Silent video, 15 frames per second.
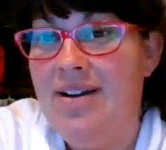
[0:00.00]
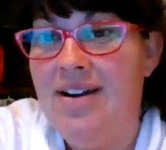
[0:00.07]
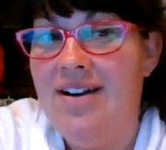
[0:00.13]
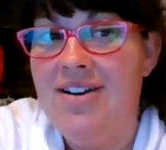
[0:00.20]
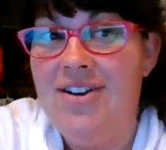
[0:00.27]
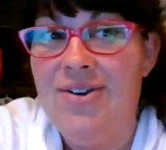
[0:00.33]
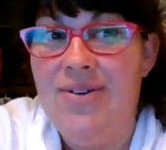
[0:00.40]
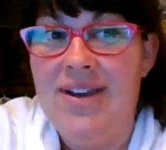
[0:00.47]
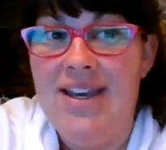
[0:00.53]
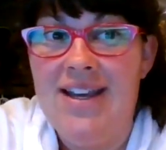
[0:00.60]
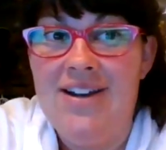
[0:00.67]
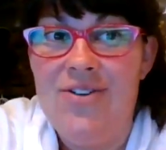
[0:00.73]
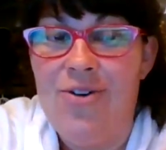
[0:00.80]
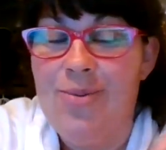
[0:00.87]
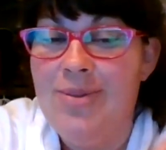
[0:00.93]
people
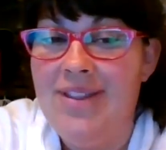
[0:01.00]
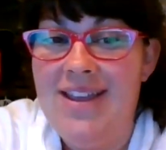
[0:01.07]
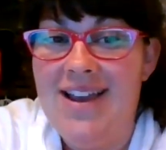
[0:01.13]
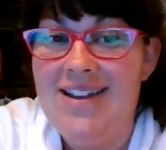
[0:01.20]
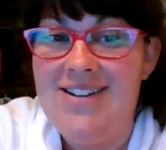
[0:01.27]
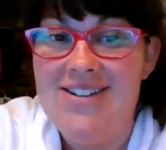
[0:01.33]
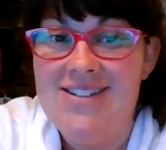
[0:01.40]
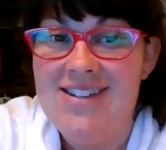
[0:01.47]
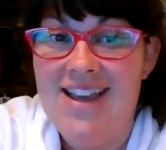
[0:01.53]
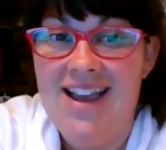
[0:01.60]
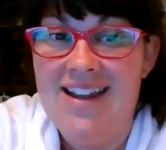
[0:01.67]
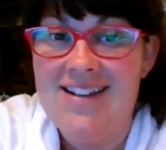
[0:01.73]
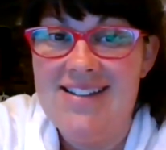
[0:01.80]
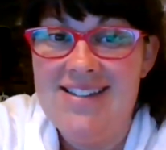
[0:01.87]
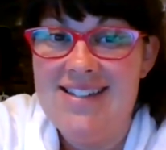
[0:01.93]
arguing. And normally I
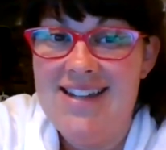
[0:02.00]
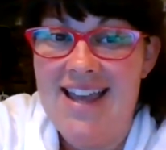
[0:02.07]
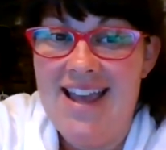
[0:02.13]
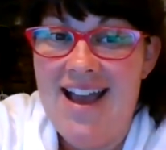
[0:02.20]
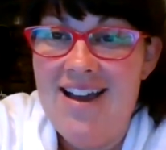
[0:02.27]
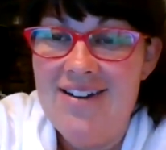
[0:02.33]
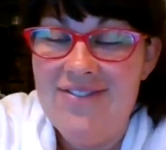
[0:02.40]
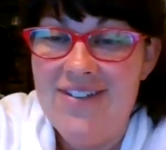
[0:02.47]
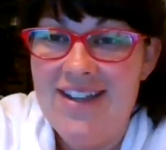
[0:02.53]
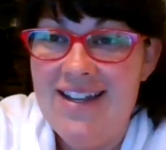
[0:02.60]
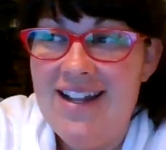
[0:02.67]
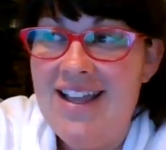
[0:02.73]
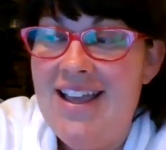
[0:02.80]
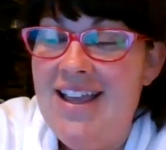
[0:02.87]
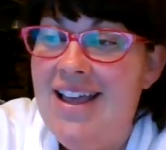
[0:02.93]
just kind of stay out
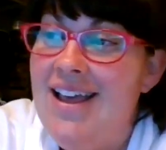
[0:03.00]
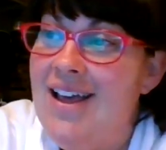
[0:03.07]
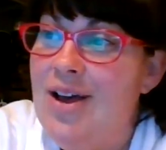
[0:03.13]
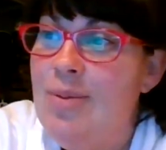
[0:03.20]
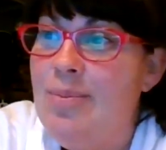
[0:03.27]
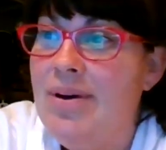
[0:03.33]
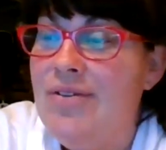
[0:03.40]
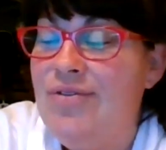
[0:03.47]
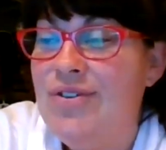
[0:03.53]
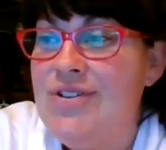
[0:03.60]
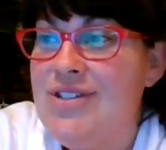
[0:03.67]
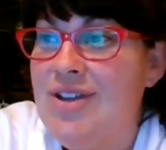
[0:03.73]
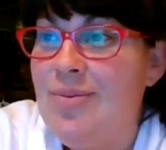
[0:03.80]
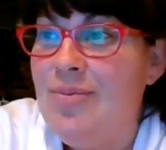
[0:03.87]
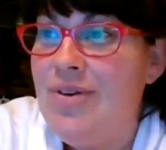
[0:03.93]
of it.
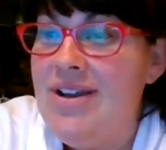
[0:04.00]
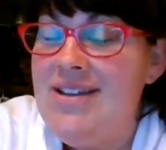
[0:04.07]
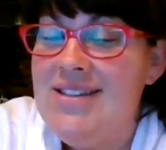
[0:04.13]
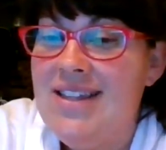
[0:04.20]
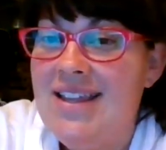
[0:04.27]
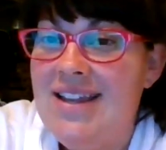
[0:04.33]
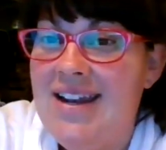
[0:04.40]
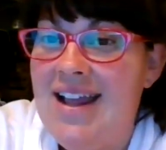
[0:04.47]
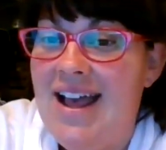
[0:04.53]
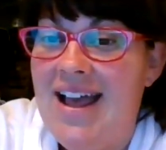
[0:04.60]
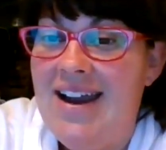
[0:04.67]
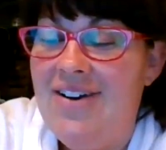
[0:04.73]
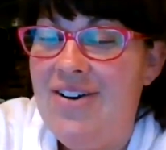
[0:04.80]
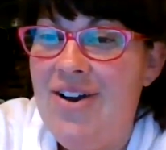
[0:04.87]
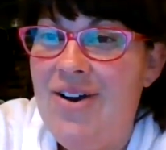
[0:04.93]
But for some
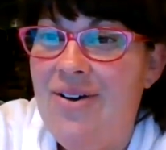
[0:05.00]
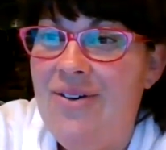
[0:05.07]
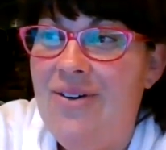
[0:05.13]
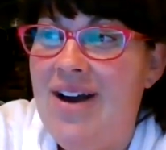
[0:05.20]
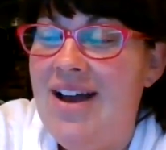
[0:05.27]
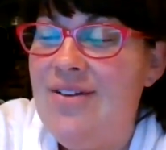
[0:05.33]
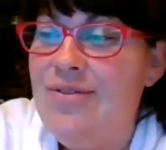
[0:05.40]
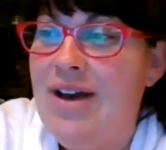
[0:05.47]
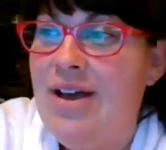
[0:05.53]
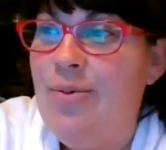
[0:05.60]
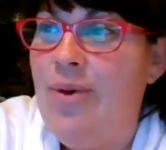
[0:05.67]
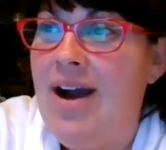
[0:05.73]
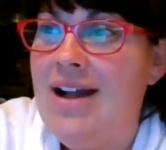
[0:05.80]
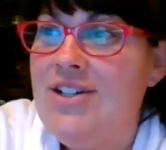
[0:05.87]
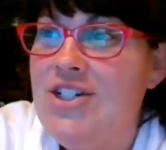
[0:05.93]
reason, I don't know,
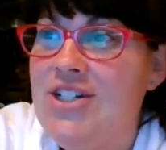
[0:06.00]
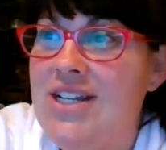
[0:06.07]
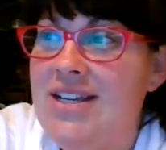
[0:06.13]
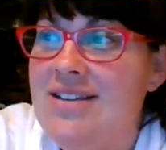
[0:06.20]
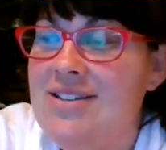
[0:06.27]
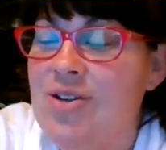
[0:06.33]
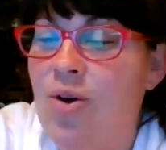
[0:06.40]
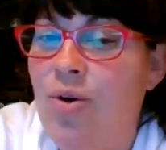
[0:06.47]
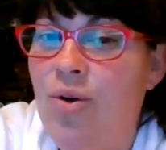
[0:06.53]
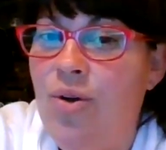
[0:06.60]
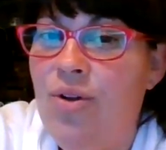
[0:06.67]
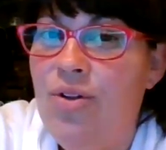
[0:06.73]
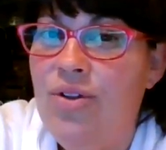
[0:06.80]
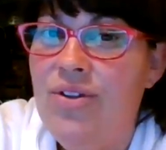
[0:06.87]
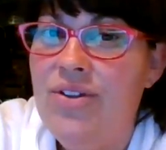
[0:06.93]
I watched his
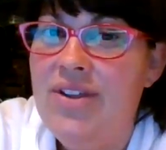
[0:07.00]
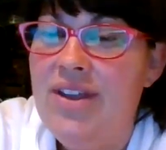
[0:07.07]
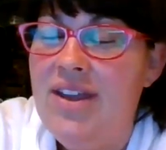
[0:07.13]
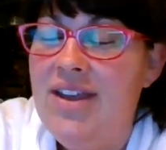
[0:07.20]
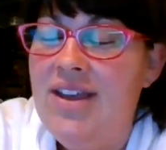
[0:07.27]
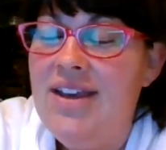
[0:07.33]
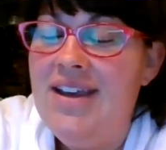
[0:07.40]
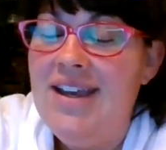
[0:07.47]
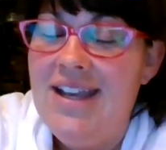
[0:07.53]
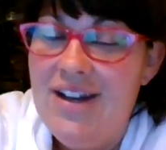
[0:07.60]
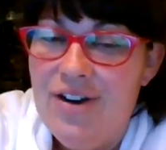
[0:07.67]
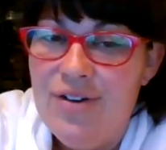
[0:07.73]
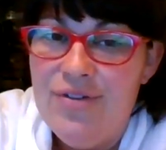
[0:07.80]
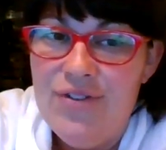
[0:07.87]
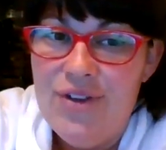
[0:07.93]
whole
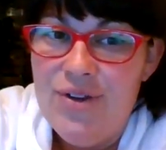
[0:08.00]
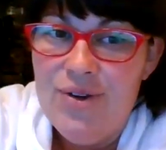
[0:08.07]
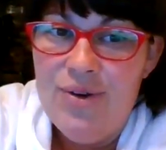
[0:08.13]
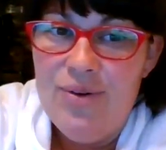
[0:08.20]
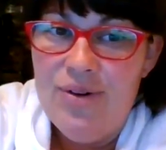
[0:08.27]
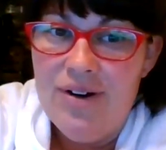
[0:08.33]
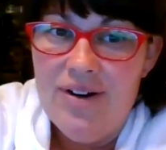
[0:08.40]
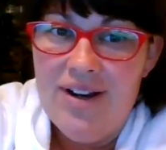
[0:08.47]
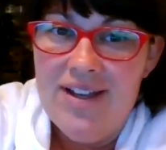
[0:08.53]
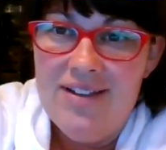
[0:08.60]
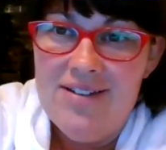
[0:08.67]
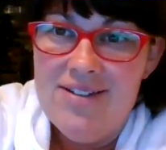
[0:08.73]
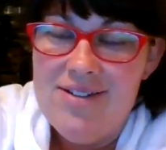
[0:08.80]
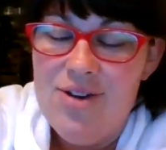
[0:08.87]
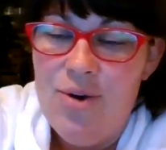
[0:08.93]
interview
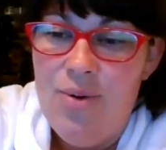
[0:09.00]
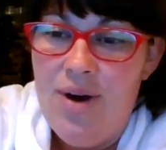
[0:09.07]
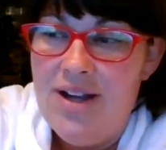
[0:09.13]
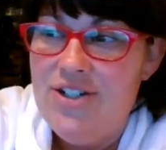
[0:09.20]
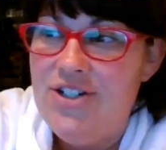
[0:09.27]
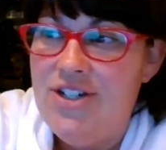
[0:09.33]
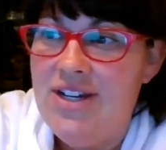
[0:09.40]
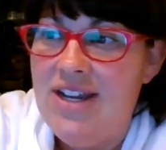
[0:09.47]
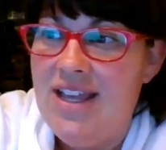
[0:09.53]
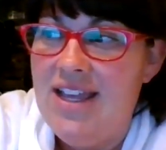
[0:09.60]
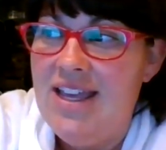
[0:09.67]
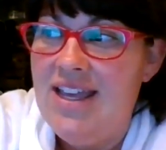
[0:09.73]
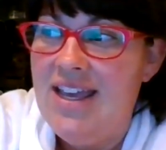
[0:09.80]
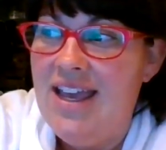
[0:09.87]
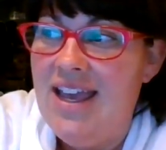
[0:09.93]
or his
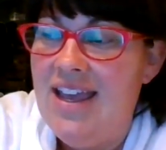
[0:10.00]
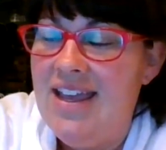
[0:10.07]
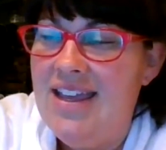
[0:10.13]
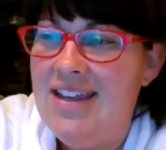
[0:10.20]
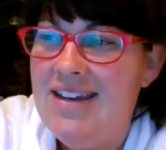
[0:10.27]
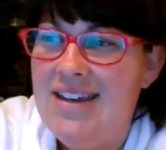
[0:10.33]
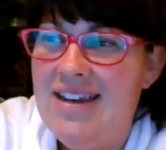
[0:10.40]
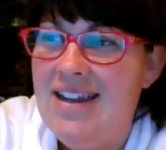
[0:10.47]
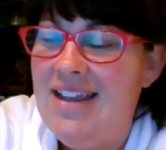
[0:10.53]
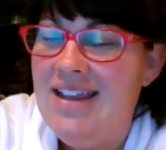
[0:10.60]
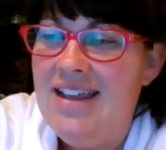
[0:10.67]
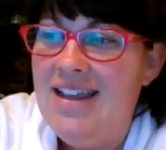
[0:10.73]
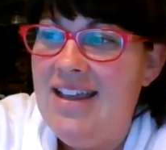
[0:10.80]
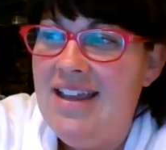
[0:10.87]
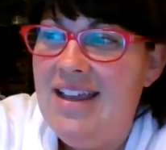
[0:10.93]
questioning, and
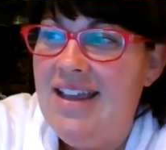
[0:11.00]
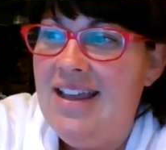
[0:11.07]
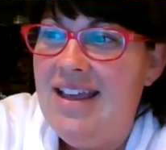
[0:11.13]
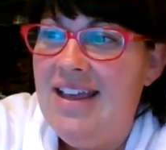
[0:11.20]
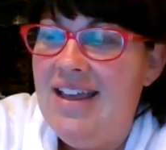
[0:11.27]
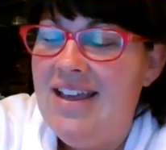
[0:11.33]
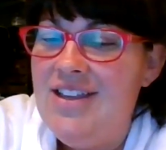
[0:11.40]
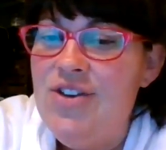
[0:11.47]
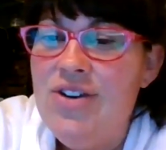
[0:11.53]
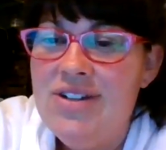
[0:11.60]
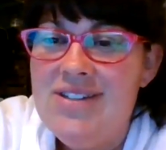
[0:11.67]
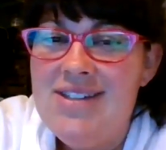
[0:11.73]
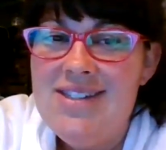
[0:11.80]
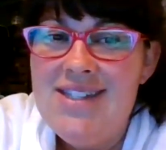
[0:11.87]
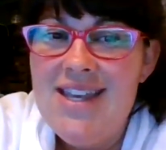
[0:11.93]

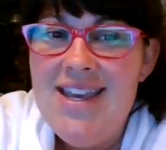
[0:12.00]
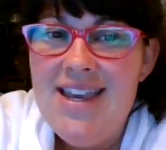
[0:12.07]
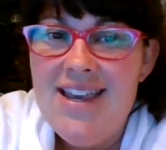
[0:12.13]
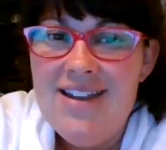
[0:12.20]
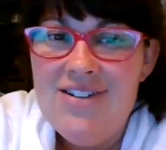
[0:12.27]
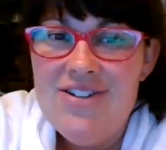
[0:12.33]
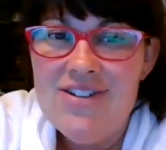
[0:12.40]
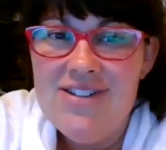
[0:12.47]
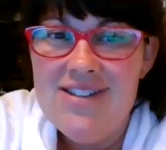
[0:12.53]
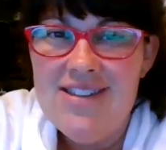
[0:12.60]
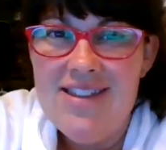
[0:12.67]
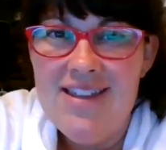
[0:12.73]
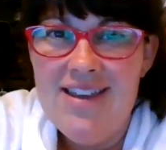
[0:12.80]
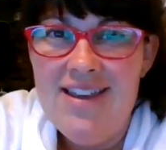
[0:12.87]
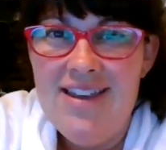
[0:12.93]
you could see
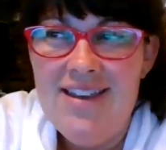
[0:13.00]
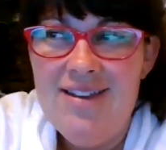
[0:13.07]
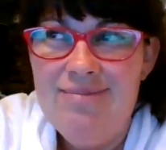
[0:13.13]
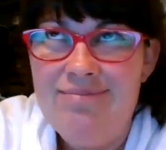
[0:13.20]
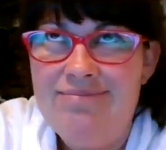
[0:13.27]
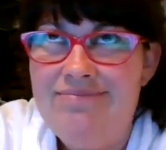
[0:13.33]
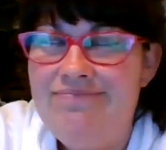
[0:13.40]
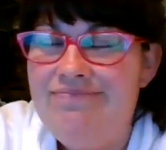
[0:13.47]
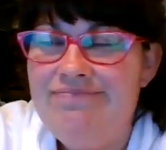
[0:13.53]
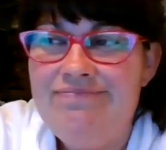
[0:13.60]
just the